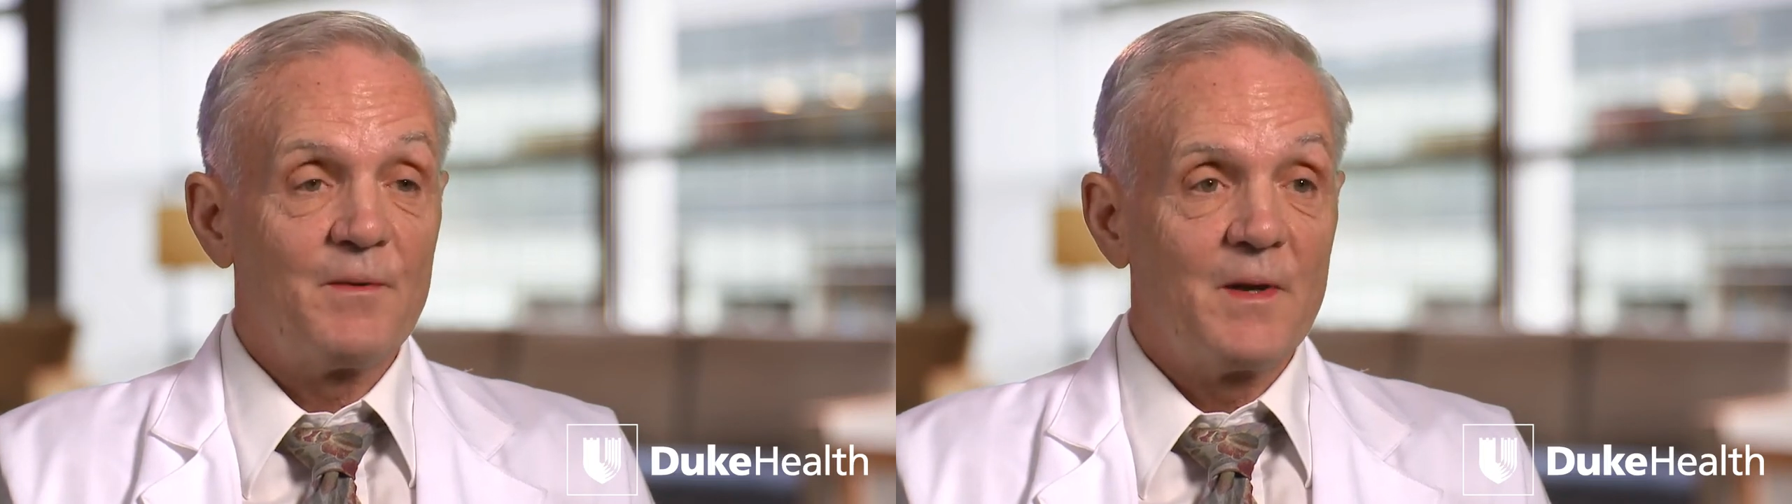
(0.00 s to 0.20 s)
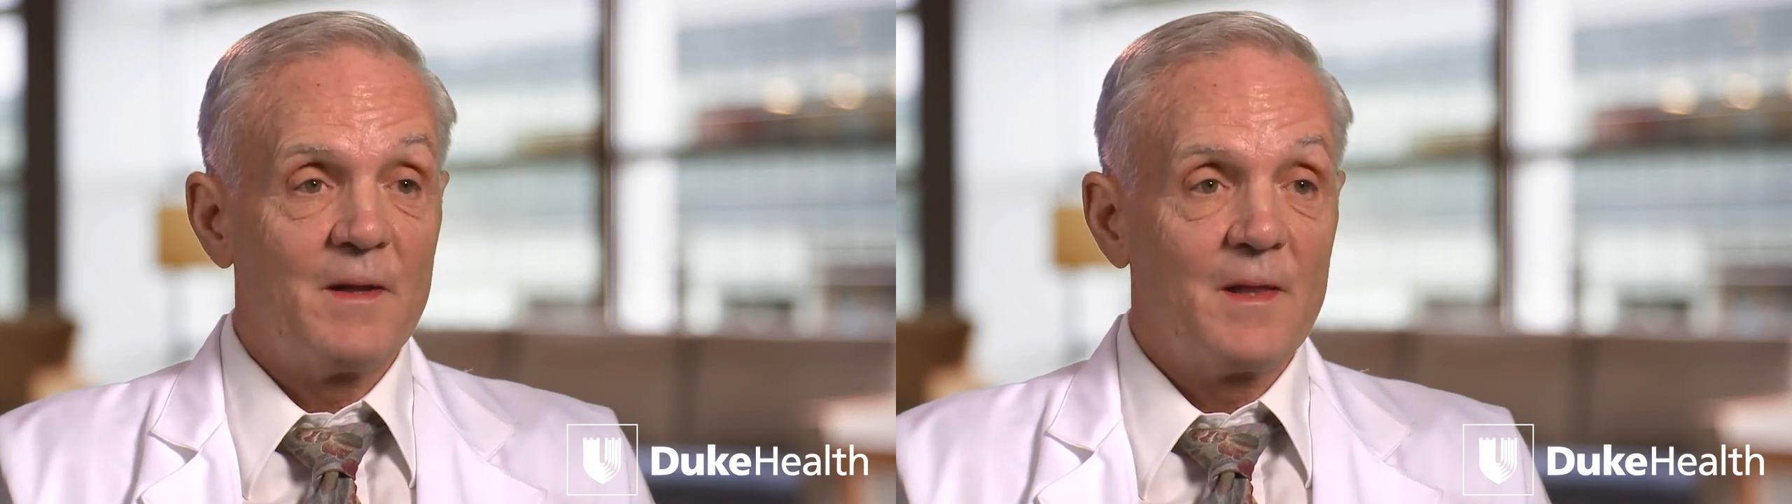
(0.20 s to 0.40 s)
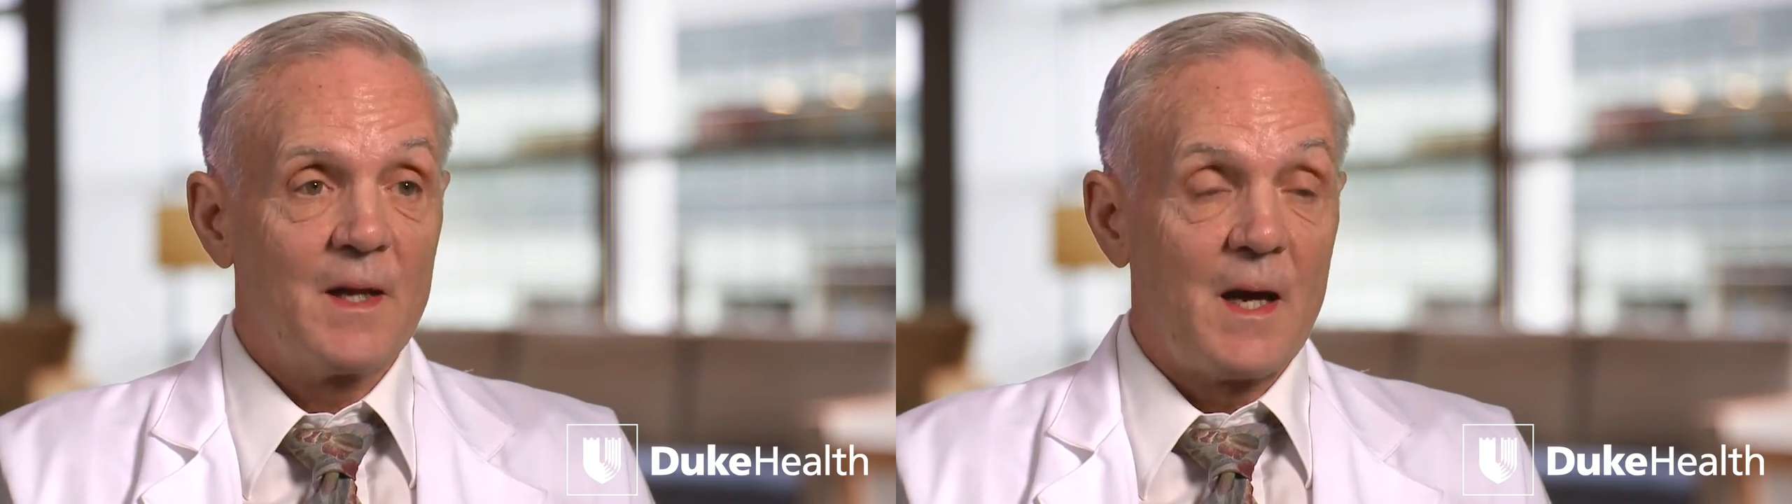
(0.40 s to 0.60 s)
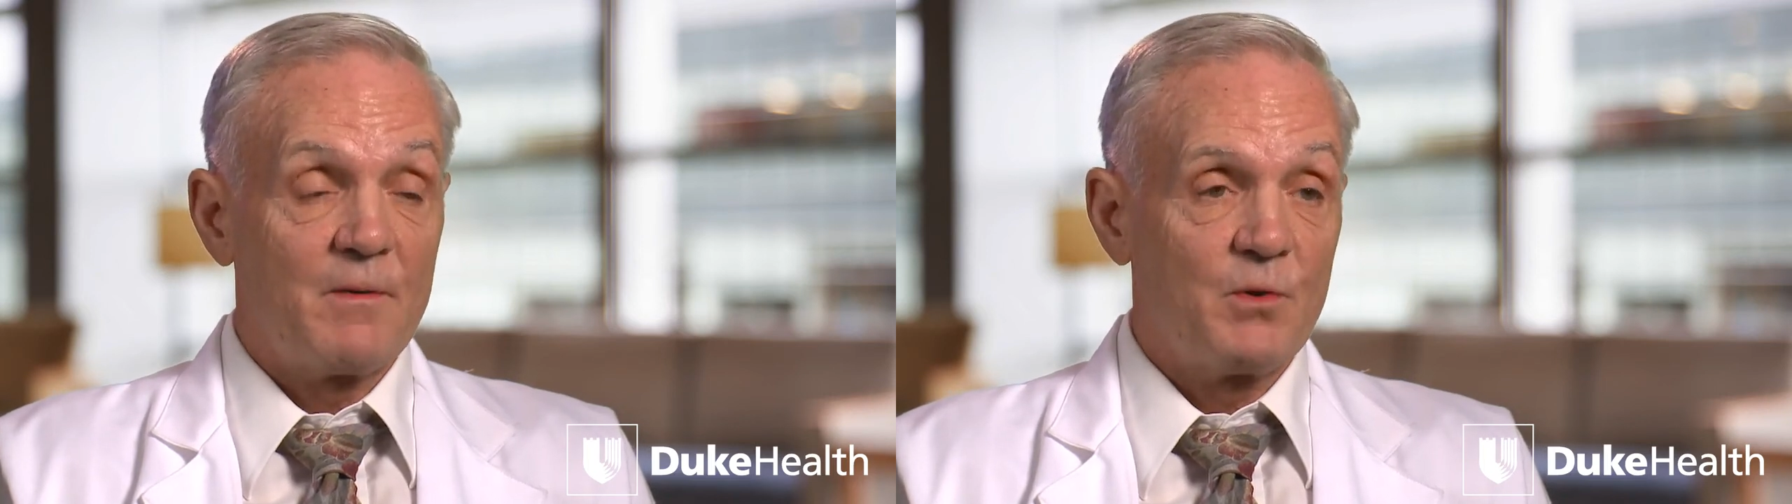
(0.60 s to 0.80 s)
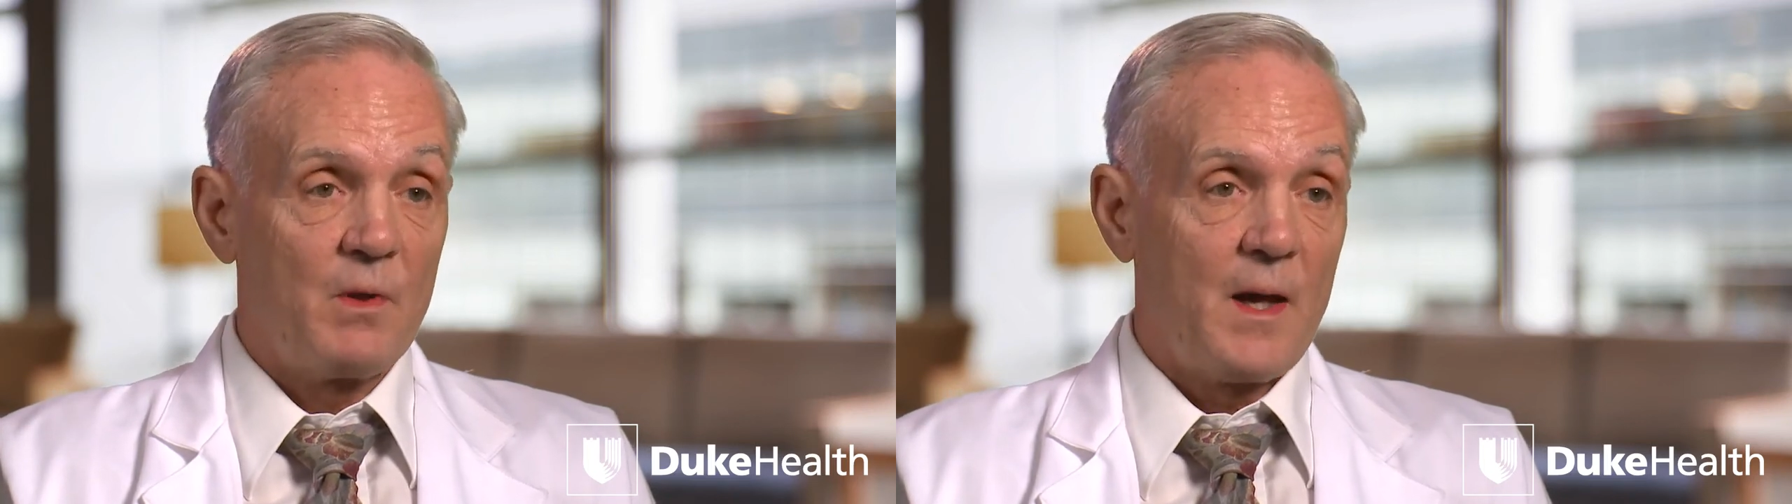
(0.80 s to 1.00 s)
of anything
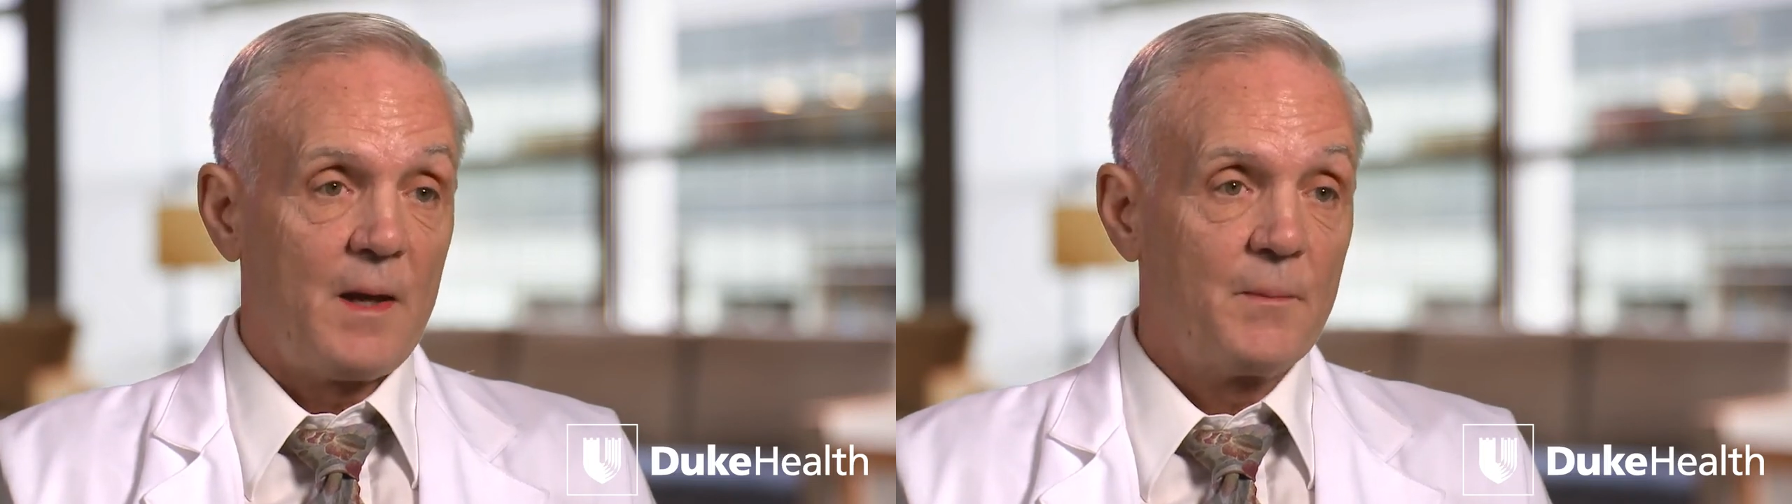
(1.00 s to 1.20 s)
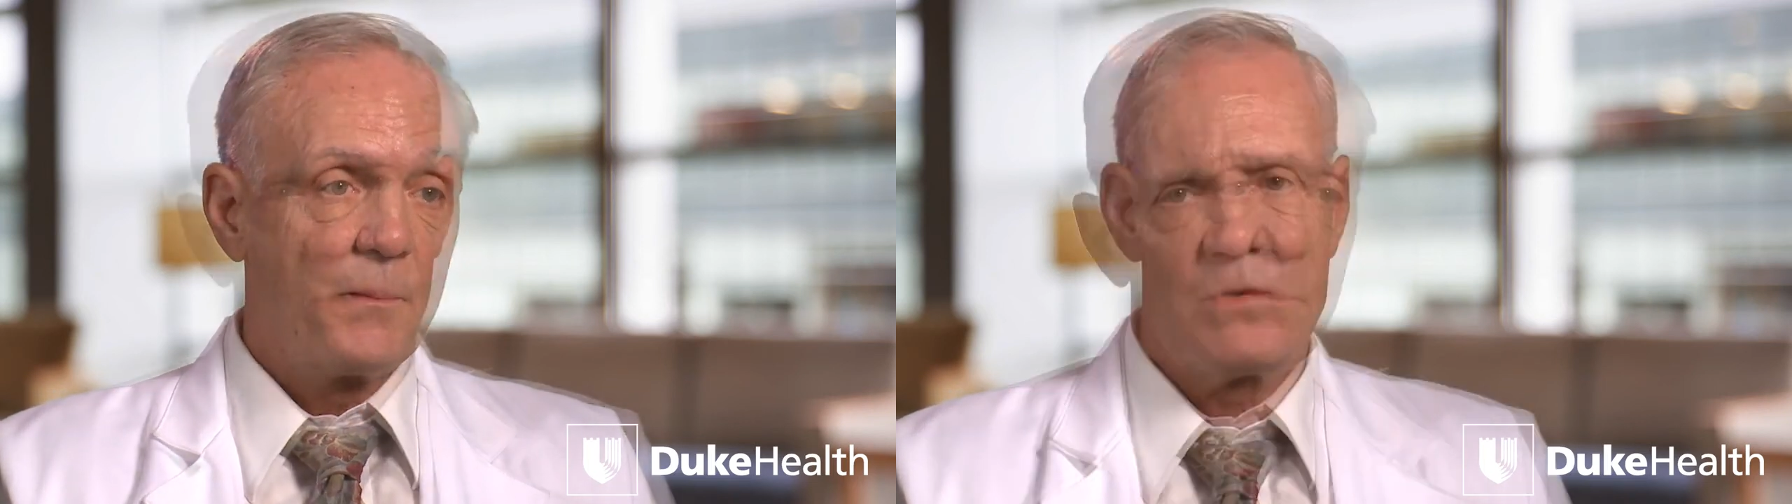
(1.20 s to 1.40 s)
after that.